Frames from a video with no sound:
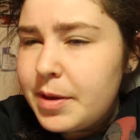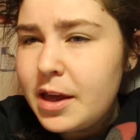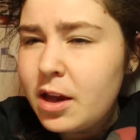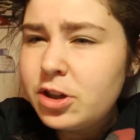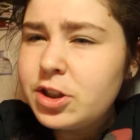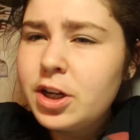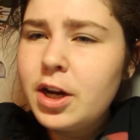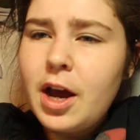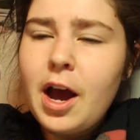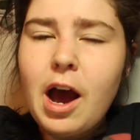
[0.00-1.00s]
beach,
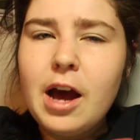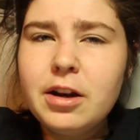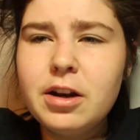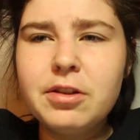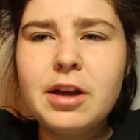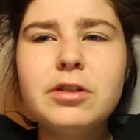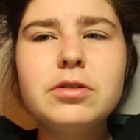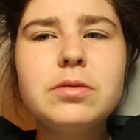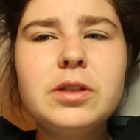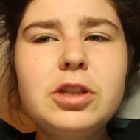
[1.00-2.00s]
and that
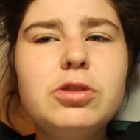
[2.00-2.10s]
was really